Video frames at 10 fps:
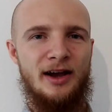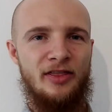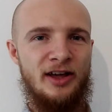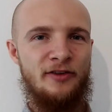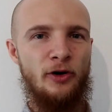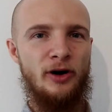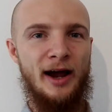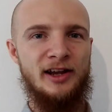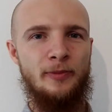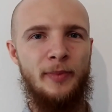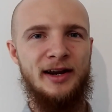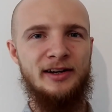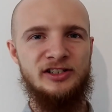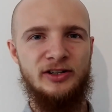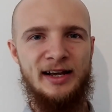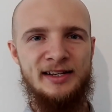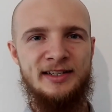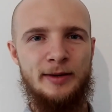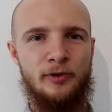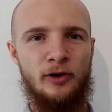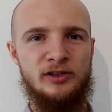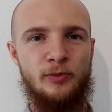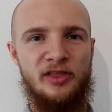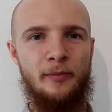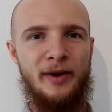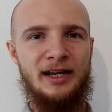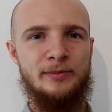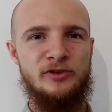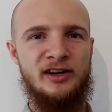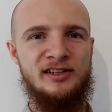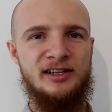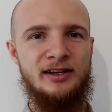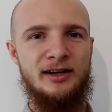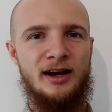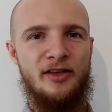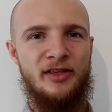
Therefore, I combined a stochastic approach with a backup strategy